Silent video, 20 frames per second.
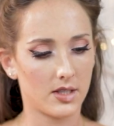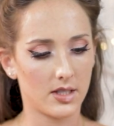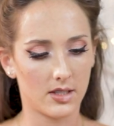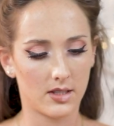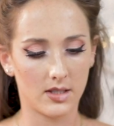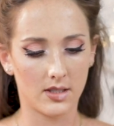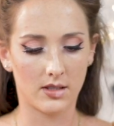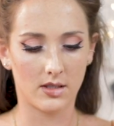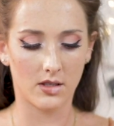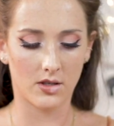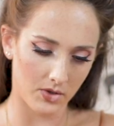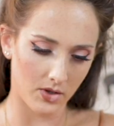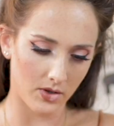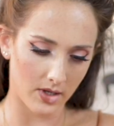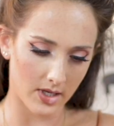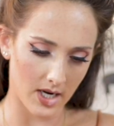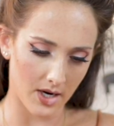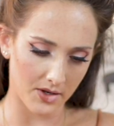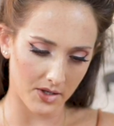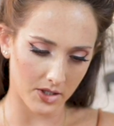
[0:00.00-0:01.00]
This is the
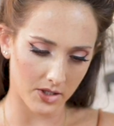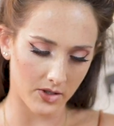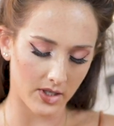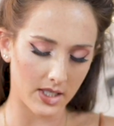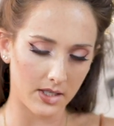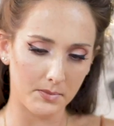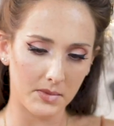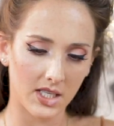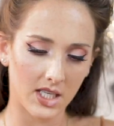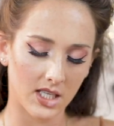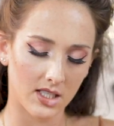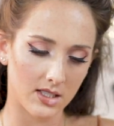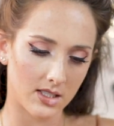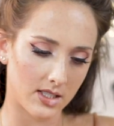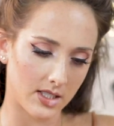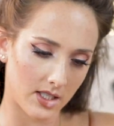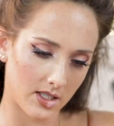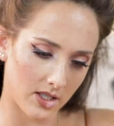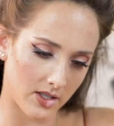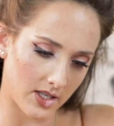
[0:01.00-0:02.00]
BeautyCounter Creamy
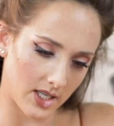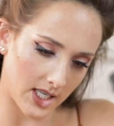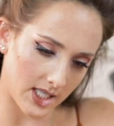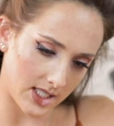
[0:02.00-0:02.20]
Concealer.